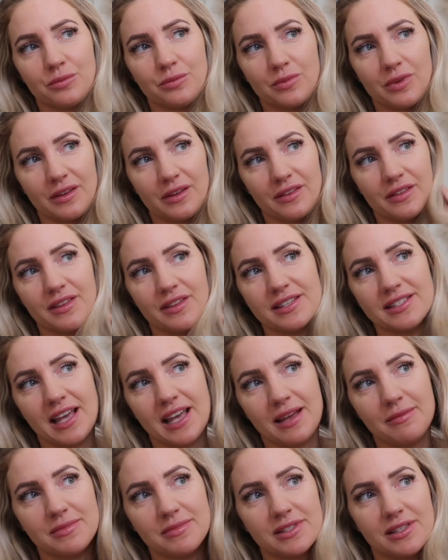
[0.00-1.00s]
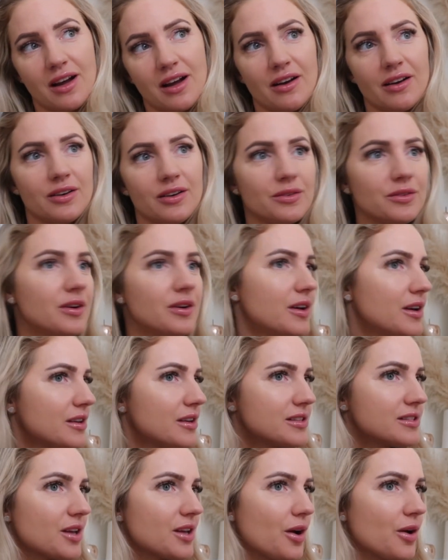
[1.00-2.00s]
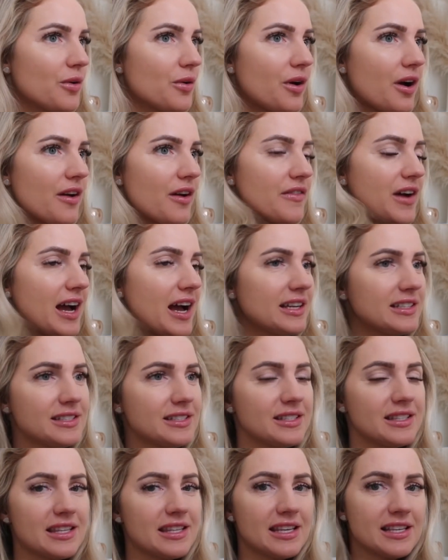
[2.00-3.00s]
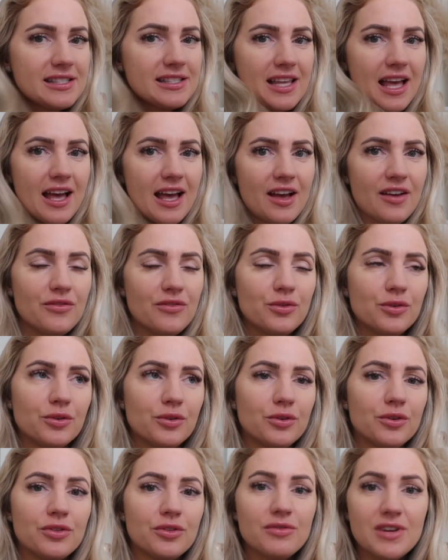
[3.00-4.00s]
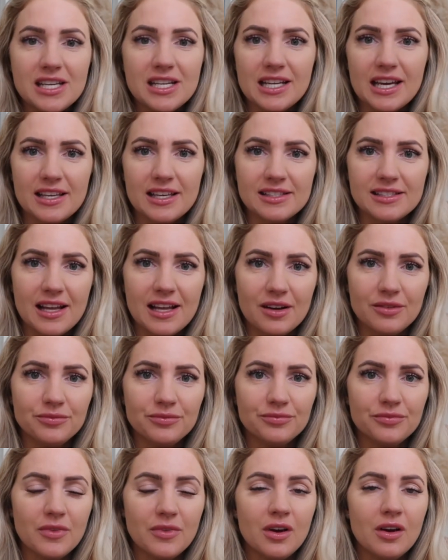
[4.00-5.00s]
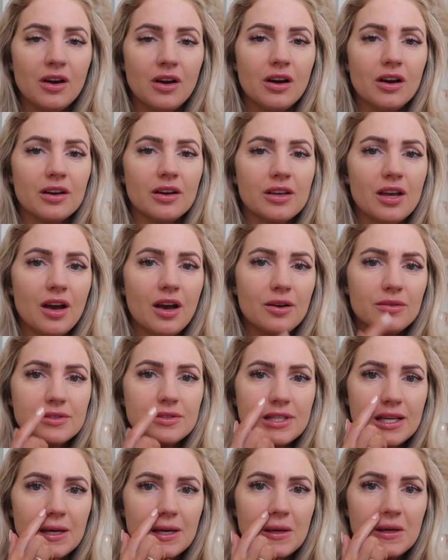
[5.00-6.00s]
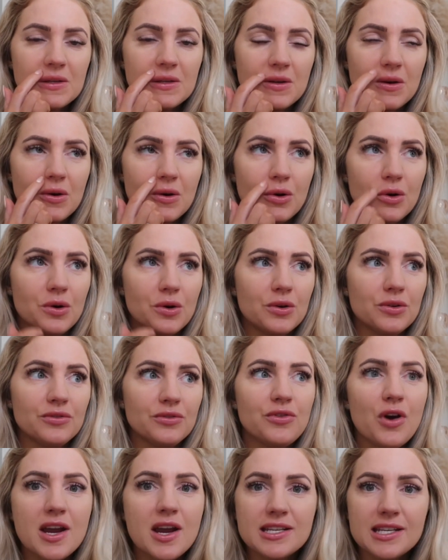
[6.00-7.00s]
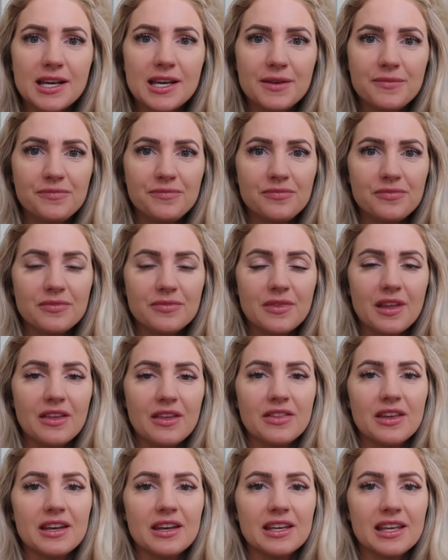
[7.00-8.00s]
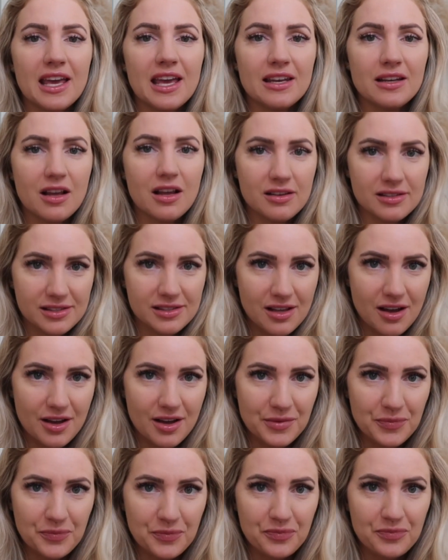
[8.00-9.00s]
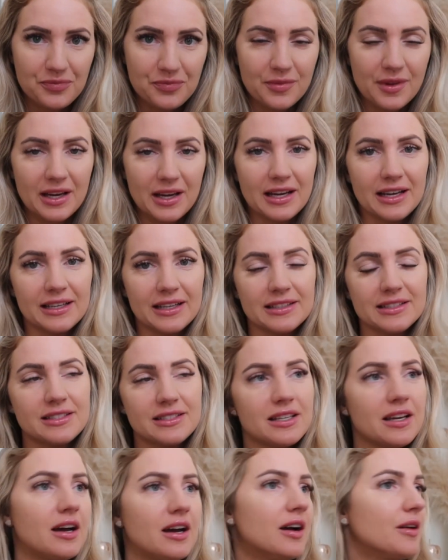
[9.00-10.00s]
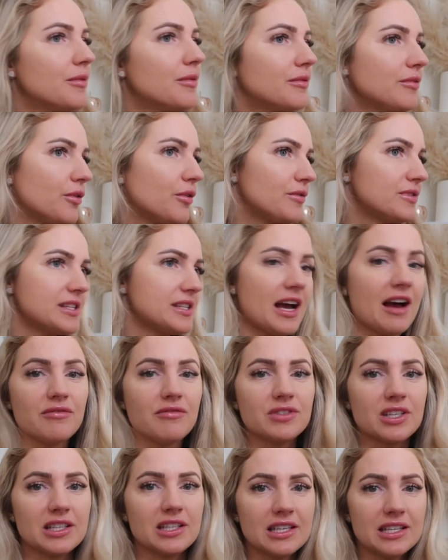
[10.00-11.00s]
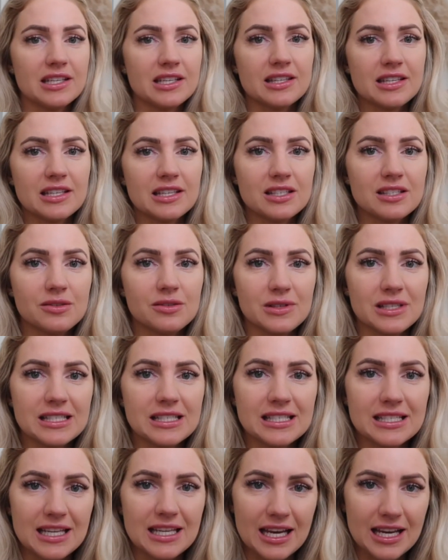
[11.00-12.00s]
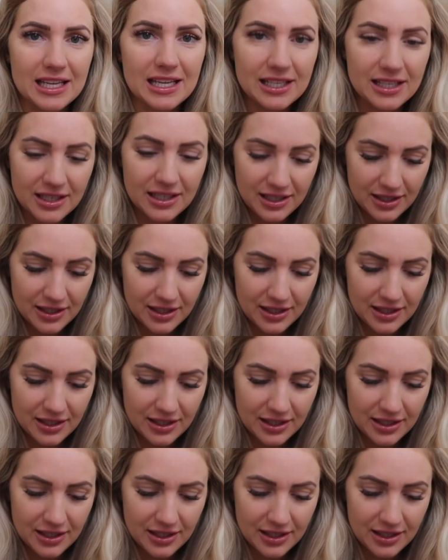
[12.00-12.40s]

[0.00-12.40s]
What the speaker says: the same style. So I've had this hair for 3 days now. I curled it on Friday and then again last night, and obviously I haven't done anything to it today,